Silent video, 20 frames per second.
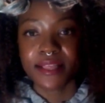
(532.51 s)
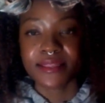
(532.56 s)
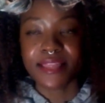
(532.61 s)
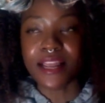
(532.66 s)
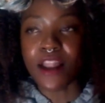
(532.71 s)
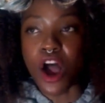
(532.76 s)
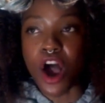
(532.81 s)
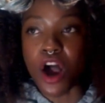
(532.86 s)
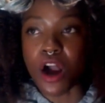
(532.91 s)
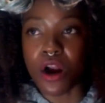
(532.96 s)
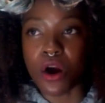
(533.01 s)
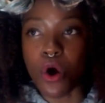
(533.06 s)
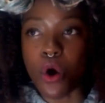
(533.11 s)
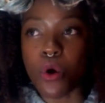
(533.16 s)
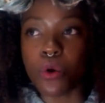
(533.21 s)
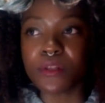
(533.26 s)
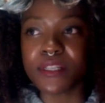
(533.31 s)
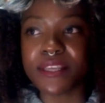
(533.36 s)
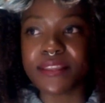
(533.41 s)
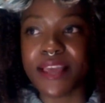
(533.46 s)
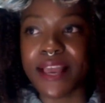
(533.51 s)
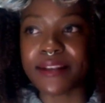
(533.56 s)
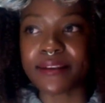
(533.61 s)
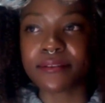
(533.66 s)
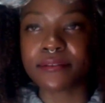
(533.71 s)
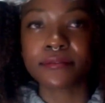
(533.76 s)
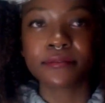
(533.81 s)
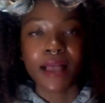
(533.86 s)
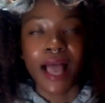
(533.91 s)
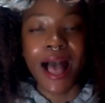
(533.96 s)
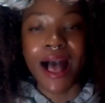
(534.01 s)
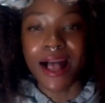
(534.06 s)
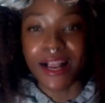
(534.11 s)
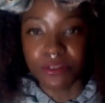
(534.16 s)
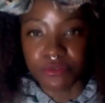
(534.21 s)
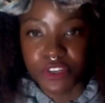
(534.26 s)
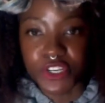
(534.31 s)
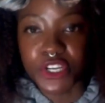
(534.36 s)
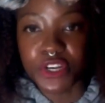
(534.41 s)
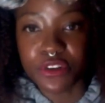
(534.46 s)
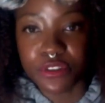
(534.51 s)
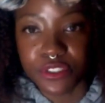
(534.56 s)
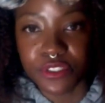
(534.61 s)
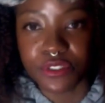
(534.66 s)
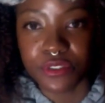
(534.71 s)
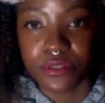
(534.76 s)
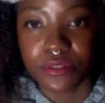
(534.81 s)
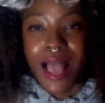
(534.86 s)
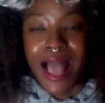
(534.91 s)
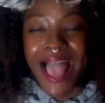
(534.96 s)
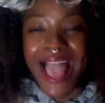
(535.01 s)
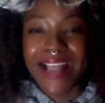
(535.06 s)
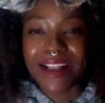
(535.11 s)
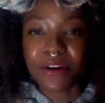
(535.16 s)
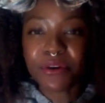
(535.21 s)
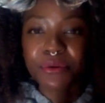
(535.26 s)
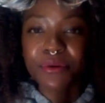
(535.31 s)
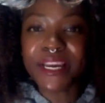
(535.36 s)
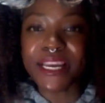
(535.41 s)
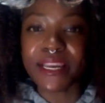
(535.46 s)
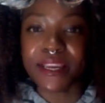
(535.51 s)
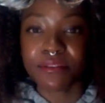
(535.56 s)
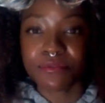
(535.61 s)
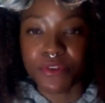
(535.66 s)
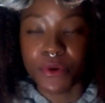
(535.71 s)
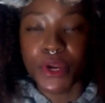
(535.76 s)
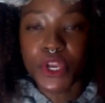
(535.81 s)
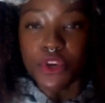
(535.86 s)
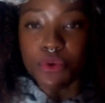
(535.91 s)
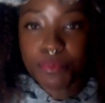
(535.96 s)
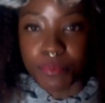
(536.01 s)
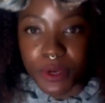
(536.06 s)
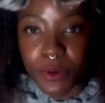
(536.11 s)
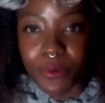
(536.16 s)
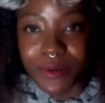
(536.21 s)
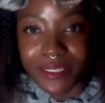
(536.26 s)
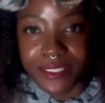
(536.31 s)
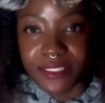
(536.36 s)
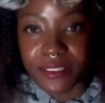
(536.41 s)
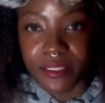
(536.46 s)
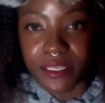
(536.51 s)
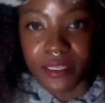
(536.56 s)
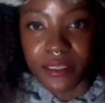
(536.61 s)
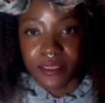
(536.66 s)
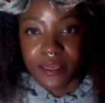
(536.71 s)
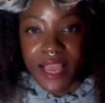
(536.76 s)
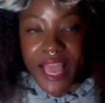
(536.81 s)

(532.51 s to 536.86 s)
that are older than 100 years agree very ubiquitously